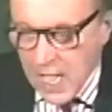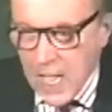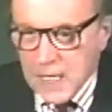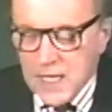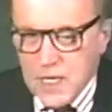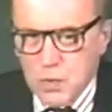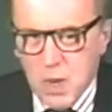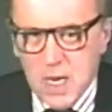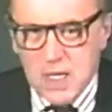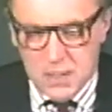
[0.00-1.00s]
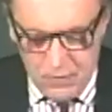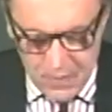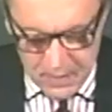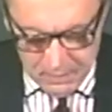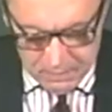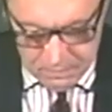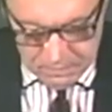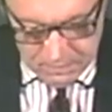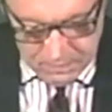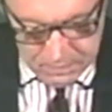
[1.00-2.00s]
And there's one other
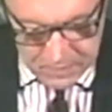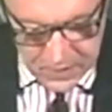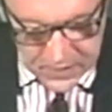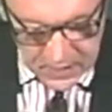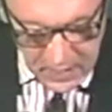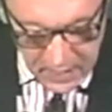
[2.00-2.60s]
person that